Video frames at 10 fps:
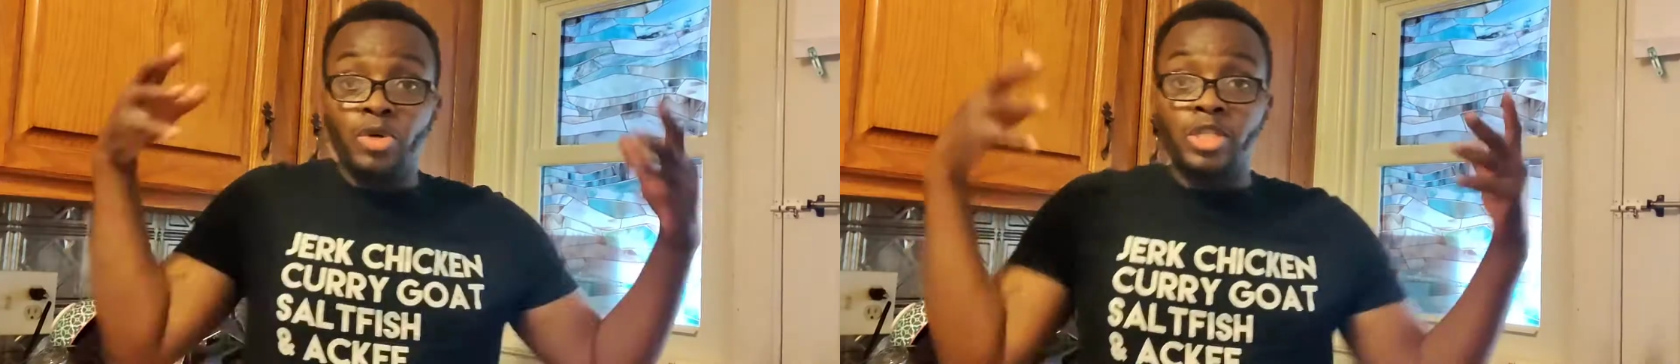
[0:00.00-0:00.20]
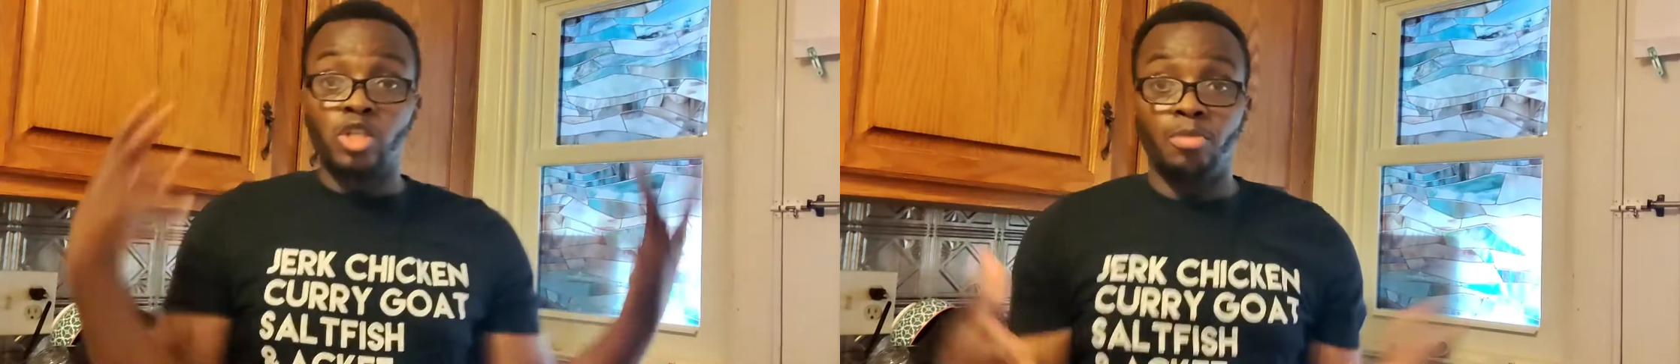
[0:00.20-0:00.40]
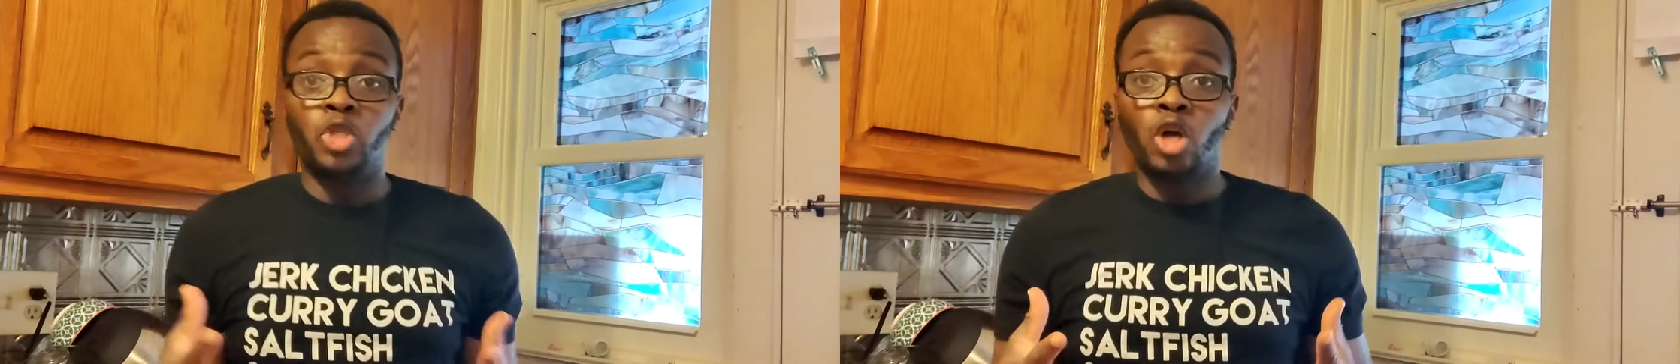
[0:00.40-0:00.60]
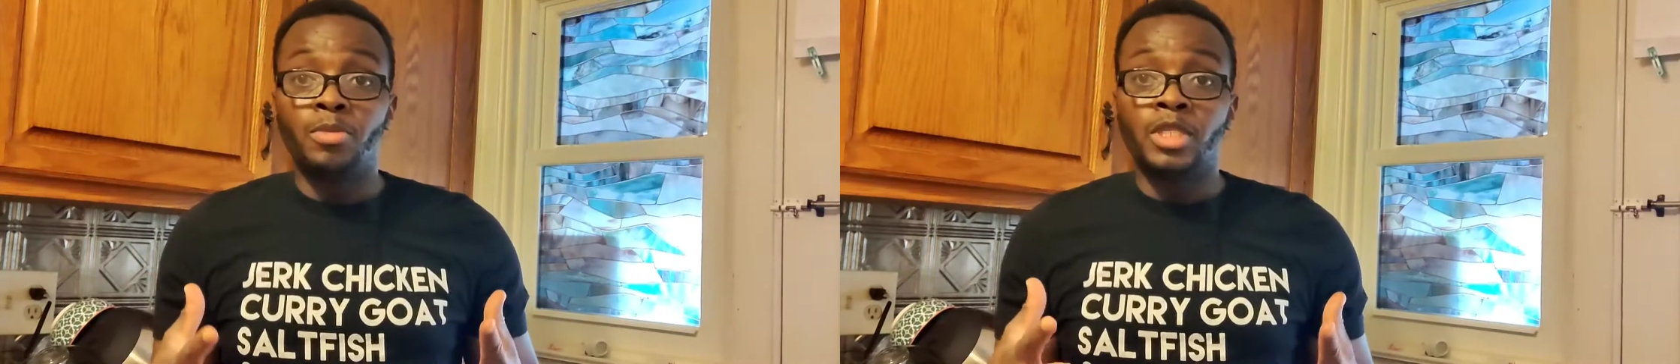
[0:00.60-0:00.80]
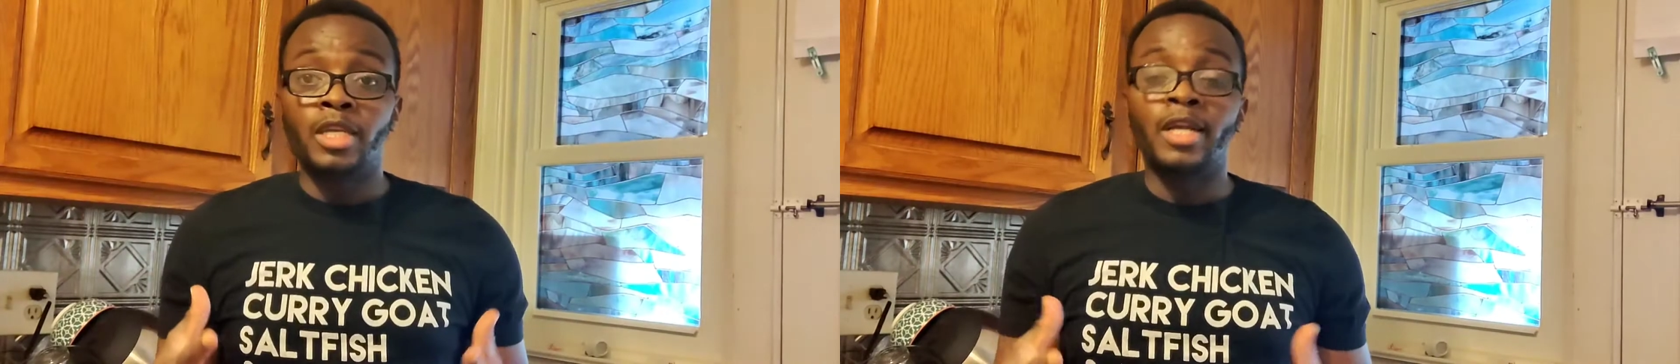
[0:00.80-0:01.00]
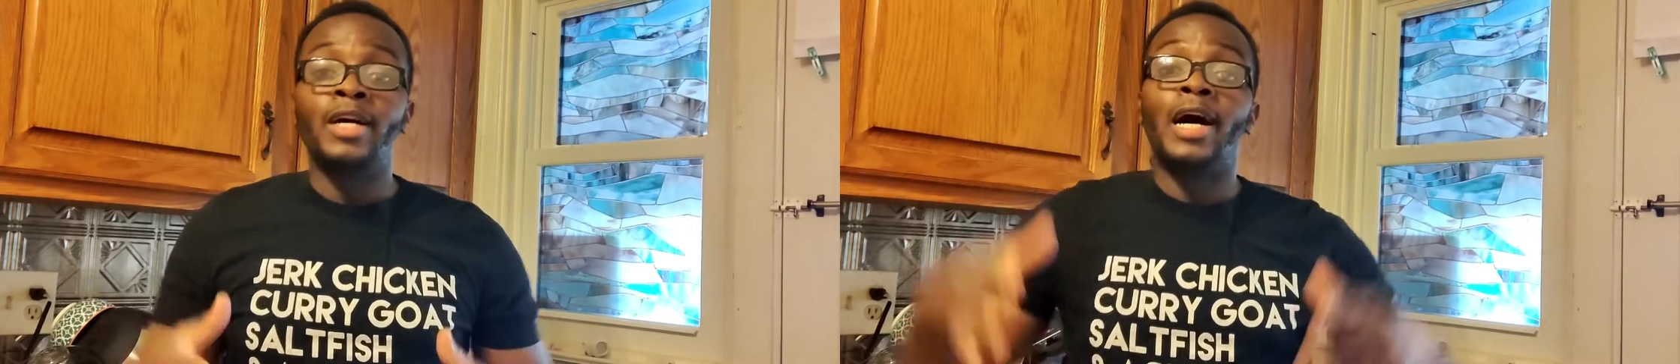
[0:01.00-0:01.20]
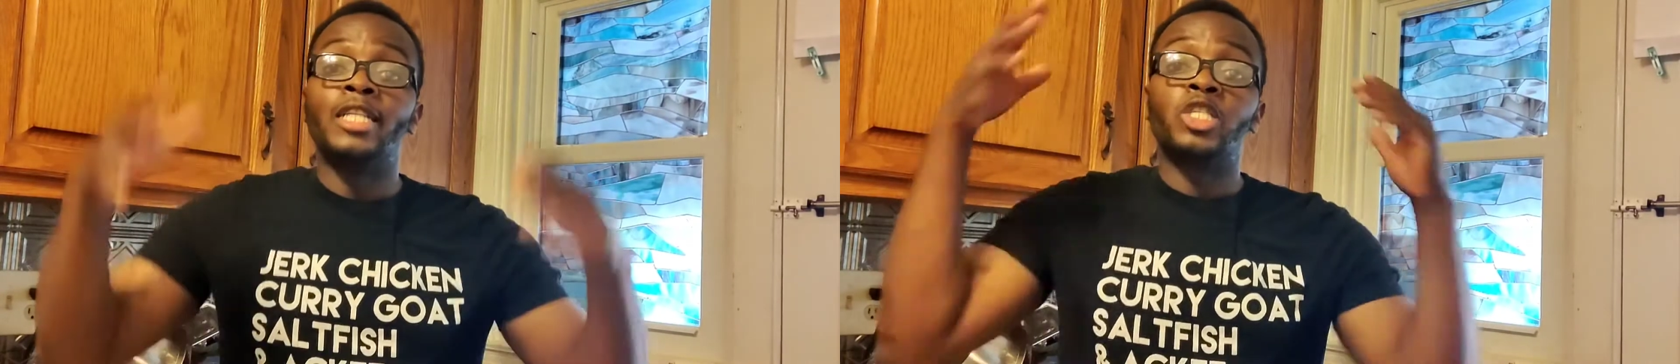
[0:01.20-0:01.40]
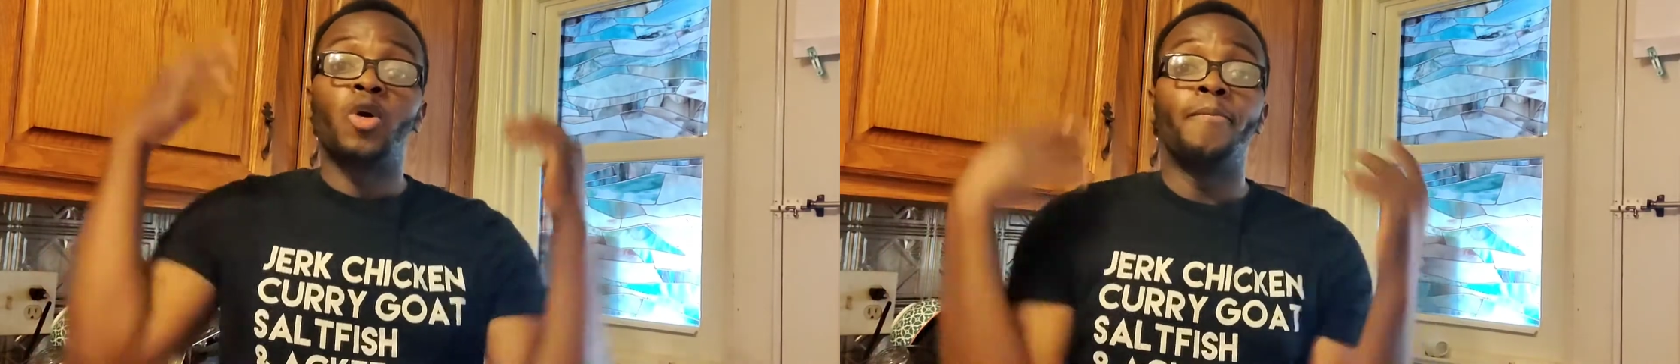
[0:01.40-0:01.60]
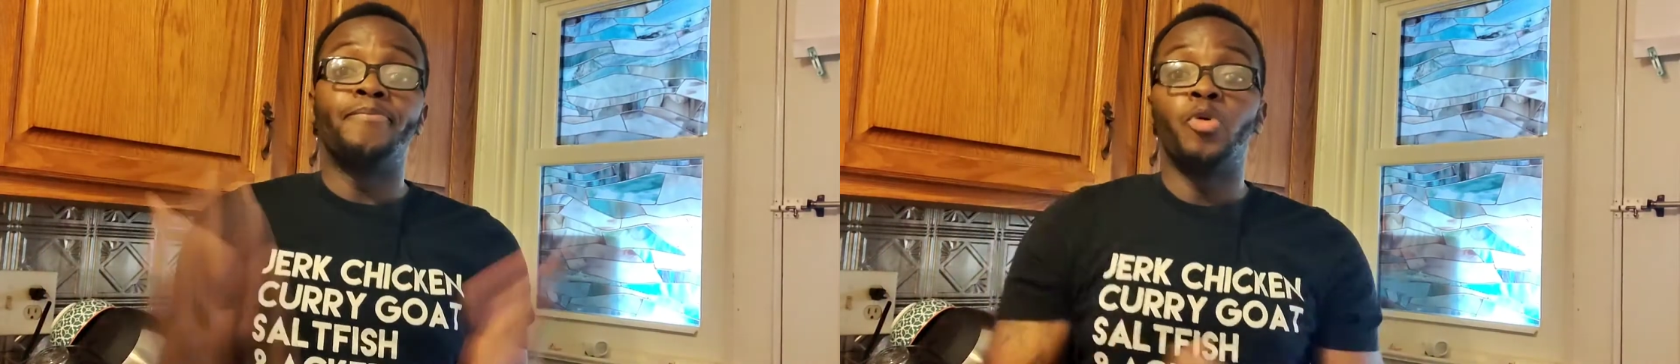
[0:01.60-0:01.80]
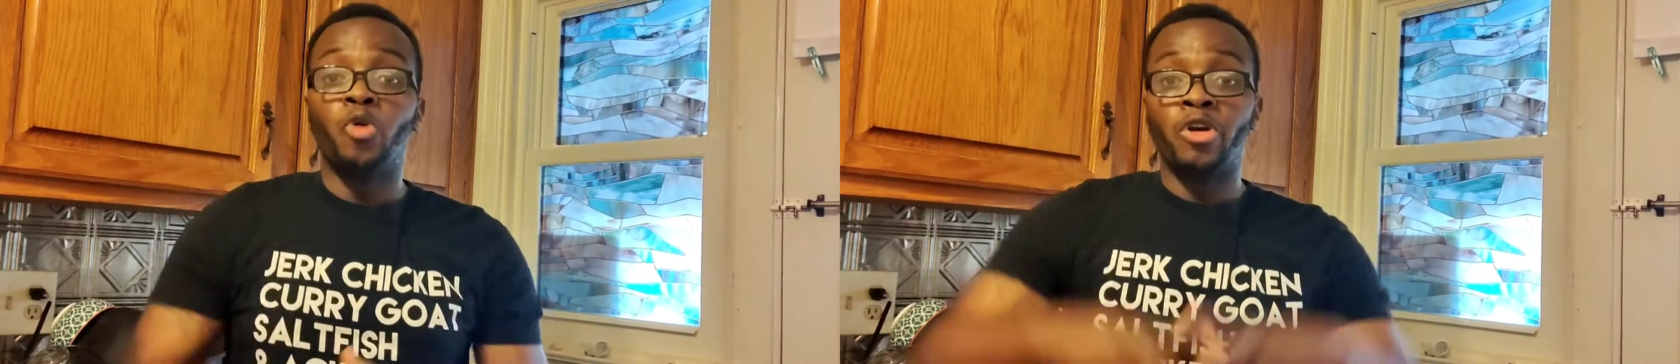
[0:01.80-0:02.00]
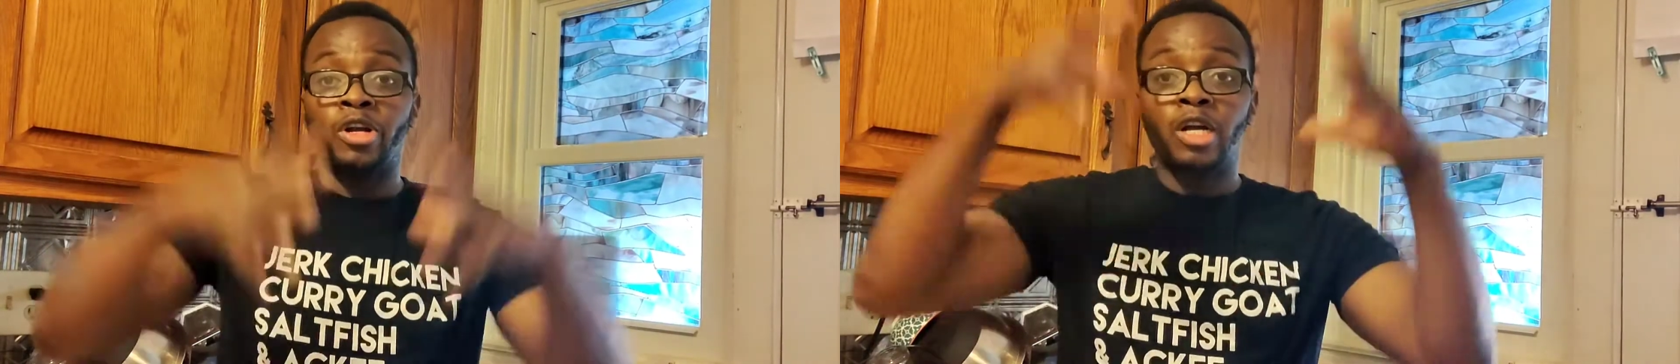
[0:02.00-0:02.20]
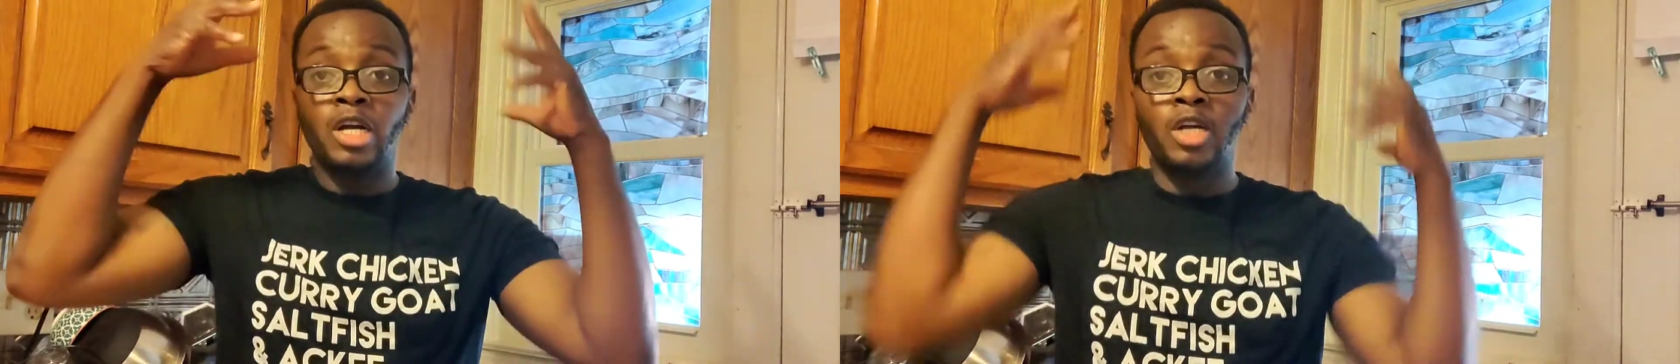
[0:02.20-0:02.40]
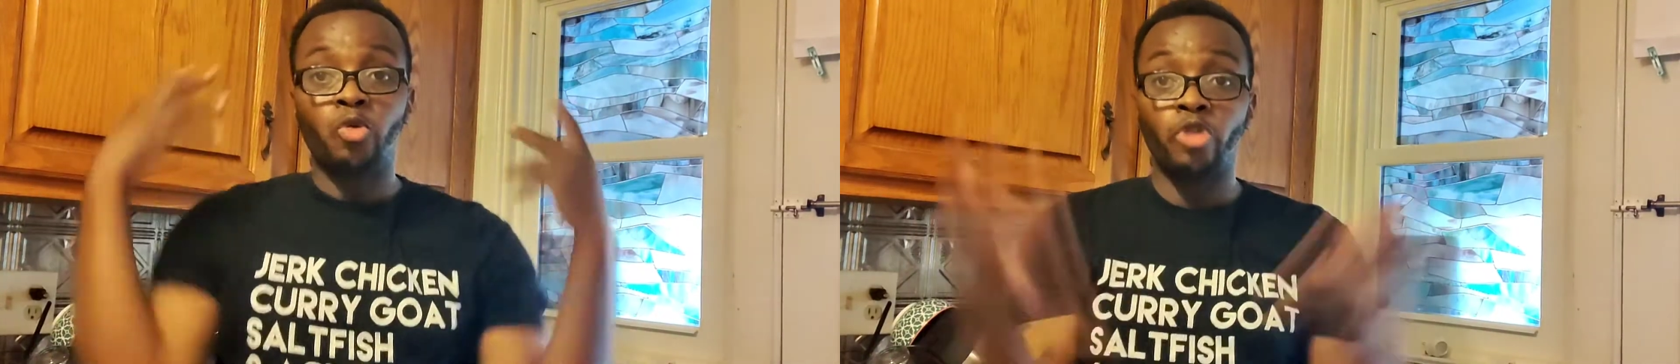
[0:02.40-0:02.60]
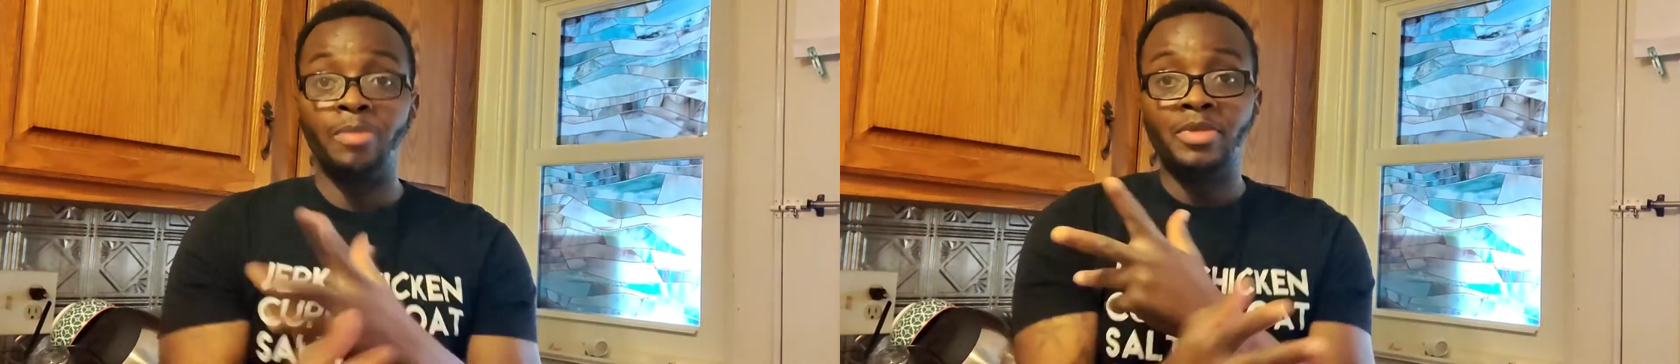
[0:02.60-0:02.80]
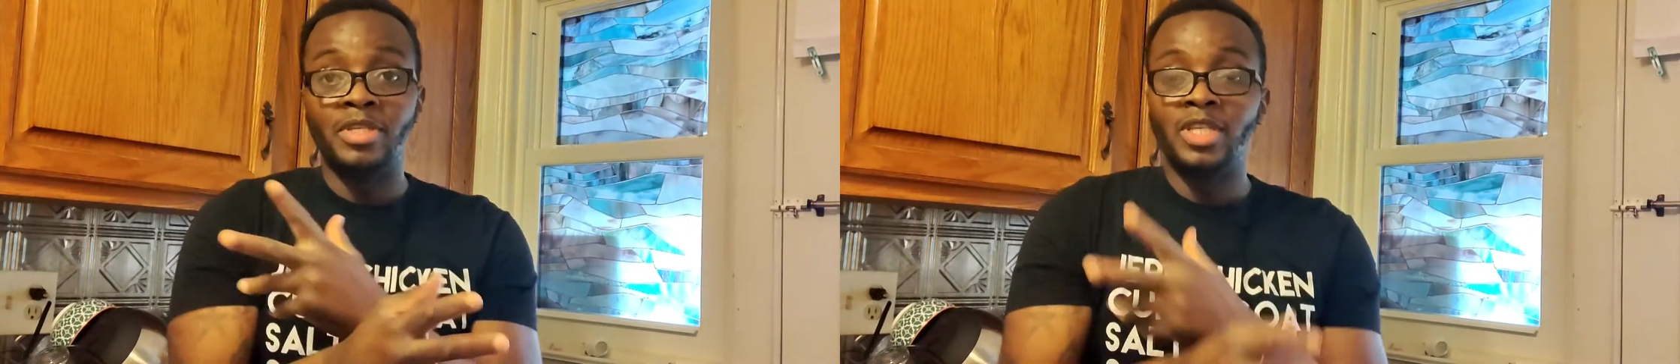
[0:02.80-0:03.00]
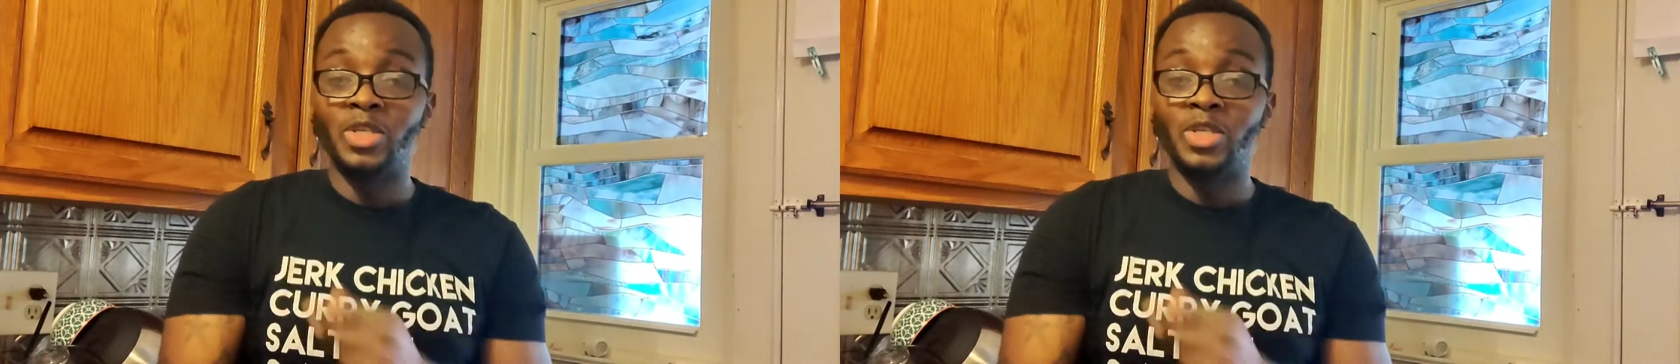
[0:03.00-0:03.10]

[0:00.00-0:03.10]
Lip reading: with some drumstick and some pork ribs.